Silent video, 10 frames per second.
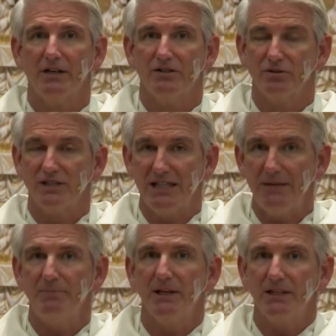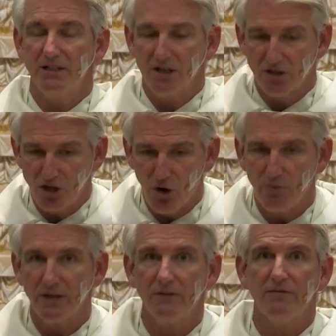to keep it
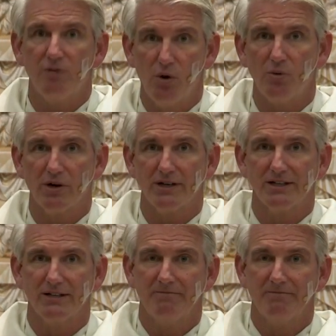going forward